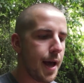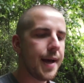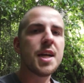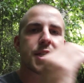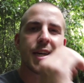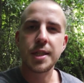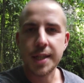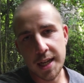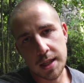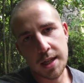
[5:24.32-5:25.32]
And as I
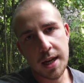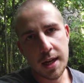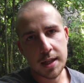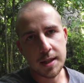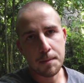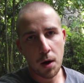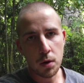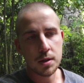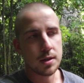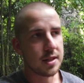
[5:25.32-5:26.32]
said,
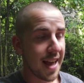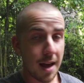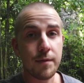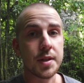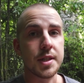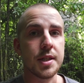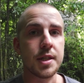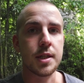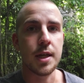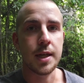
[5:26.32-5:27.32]
the
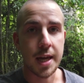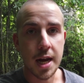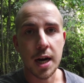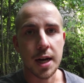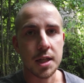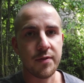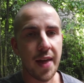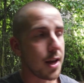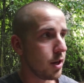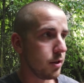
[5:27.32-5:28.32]
emphasis here is
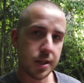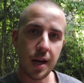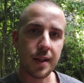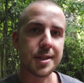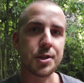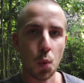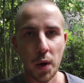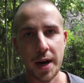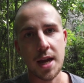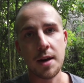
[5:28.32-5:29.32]
that you tell a
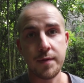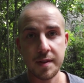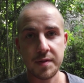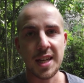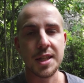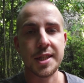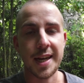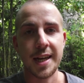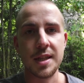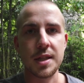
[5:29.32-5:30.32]
story in 15
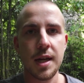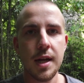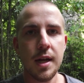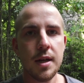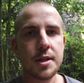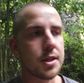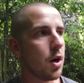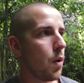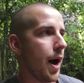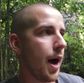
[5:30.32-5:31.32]
seconds.
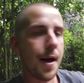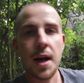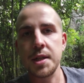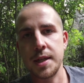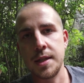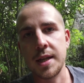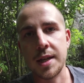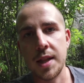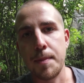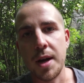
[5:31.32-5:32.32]
So as in the
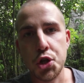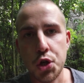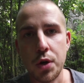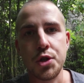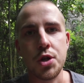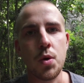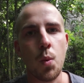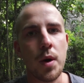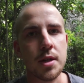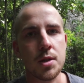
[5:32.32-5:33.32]
clip I showed you
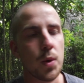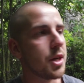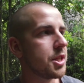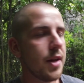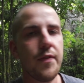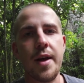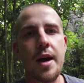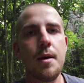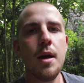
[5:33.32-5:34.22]
was where Cynthia